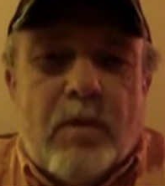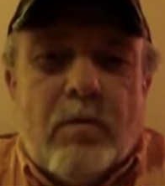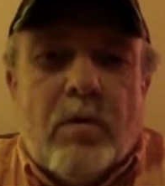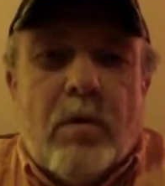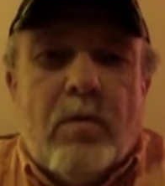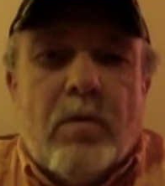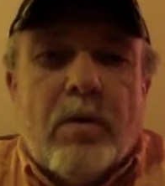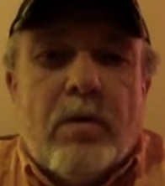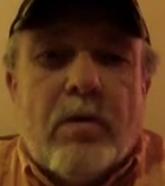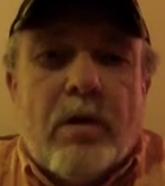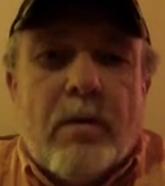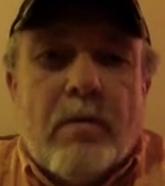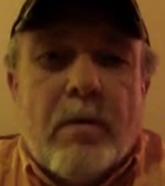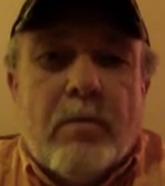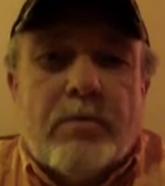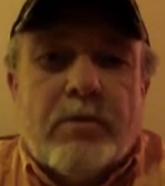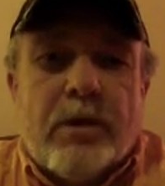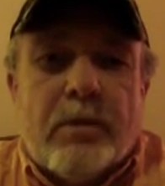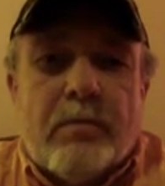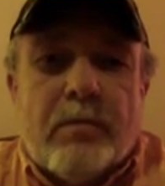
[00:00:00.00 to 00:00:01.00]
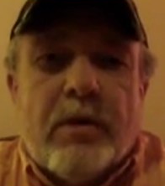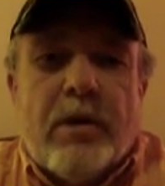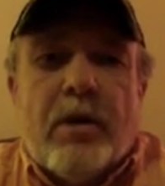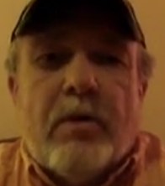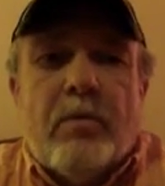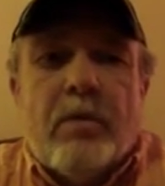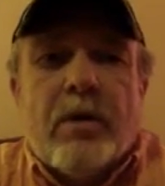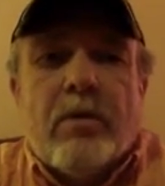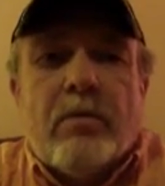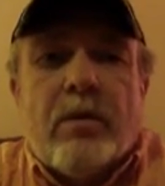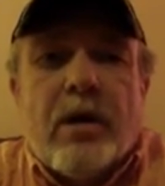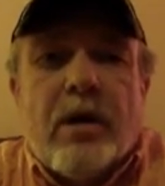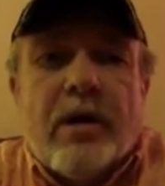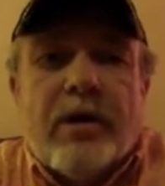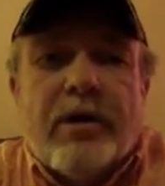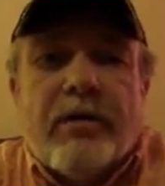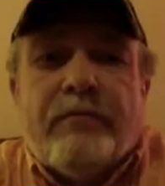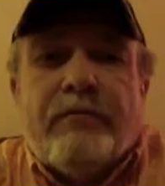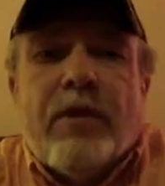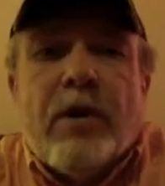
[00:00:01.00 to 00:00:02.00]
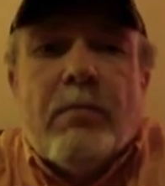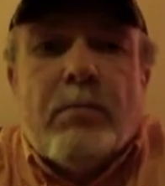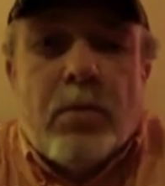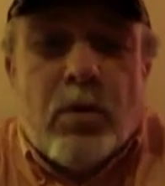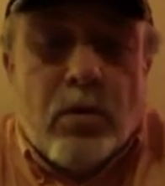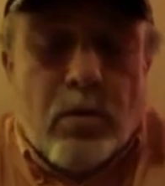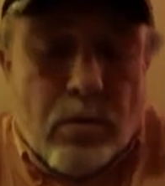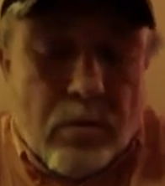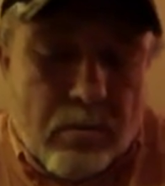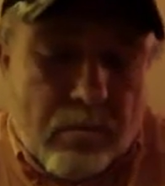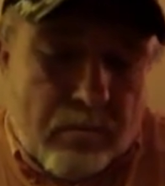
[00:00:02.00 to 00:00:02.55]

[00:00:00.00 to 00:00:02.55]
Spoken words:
Well, we're going to come up with something new. We're going to call it the fumble.